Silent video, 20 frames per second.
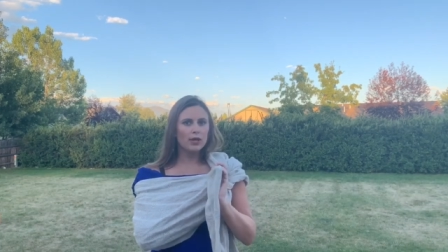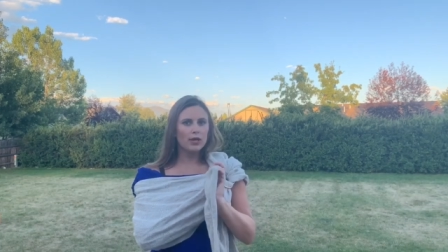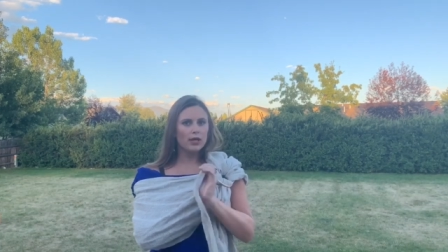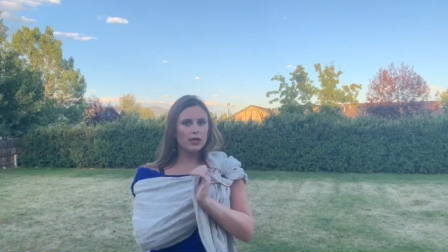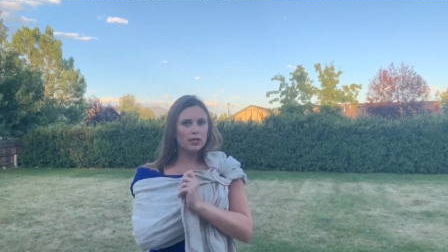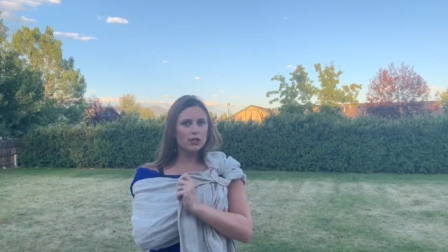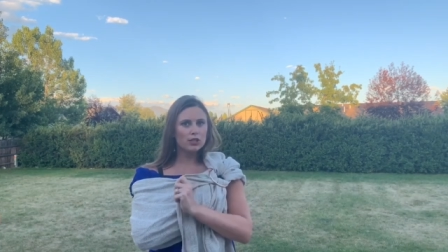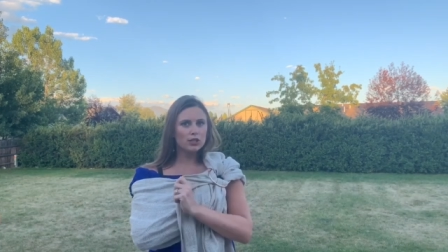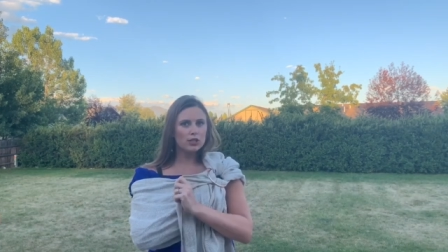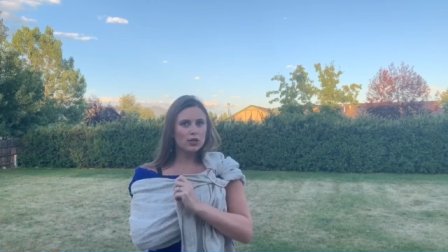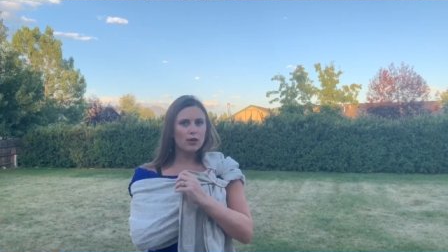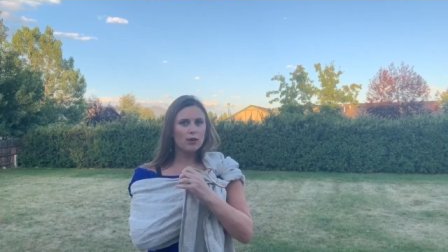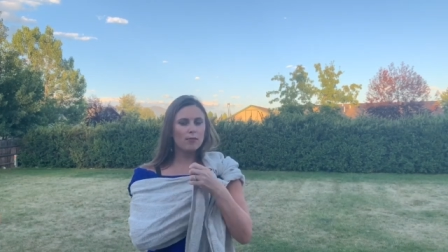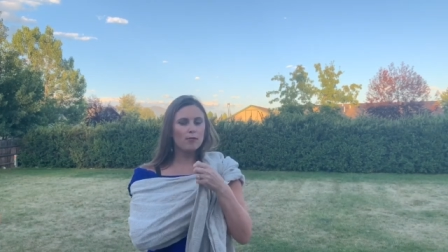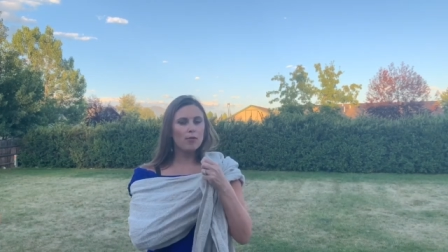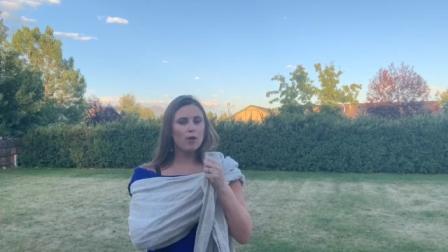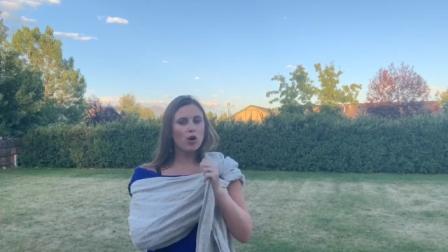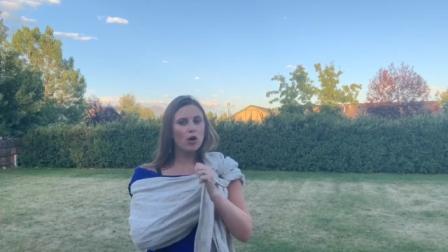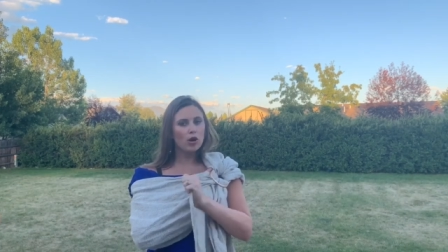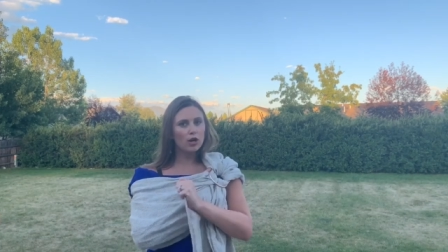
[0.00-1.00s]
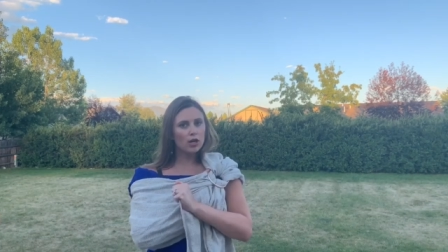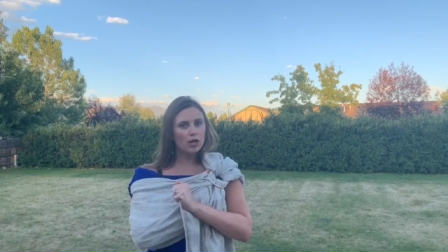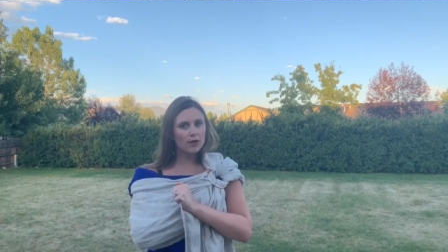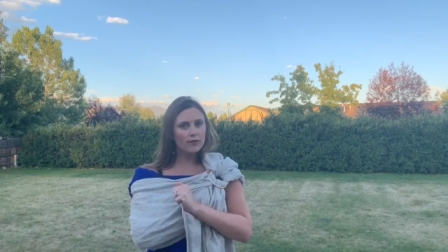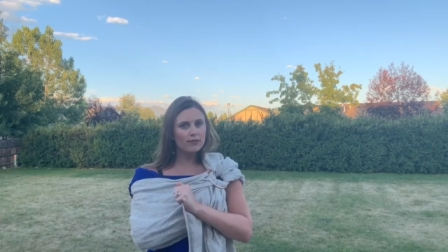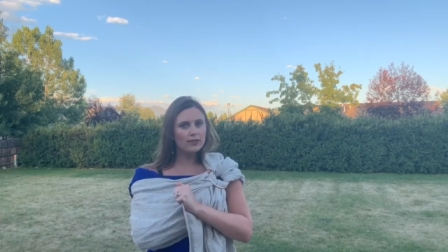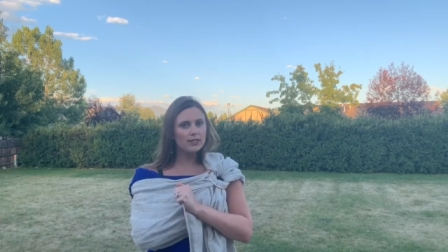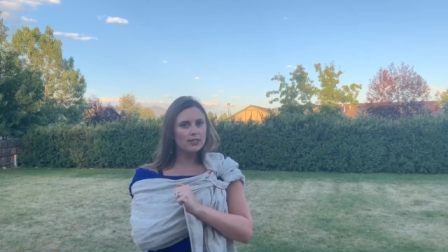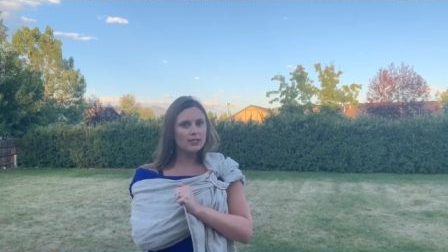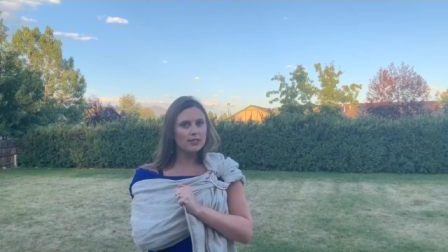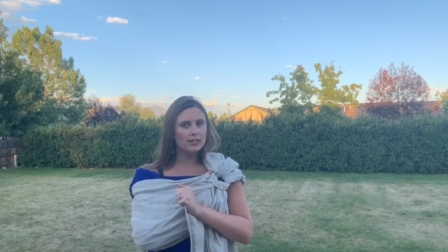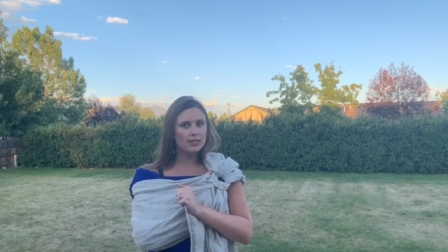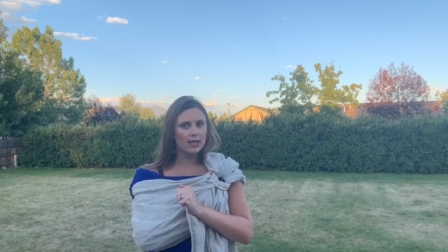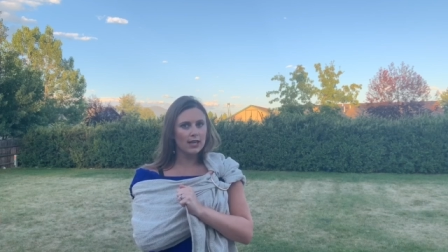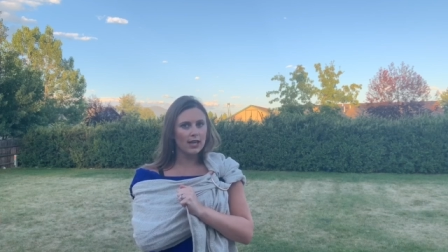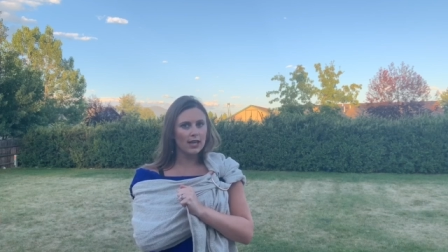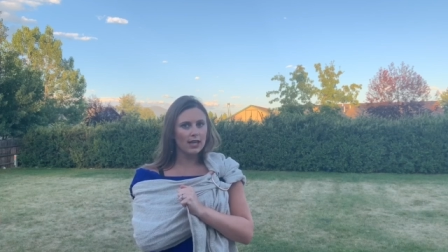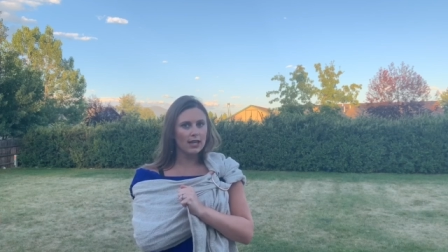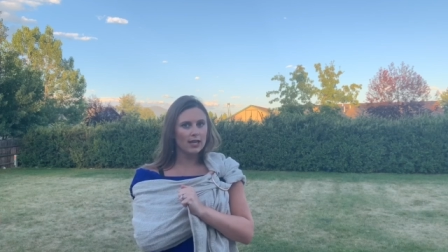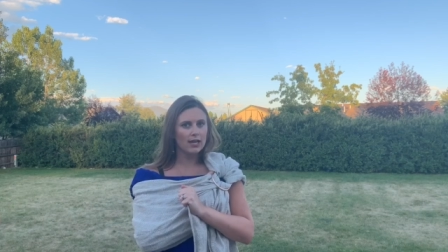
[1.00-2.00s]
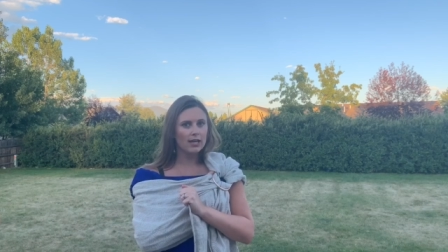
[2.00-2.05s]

each part of the sling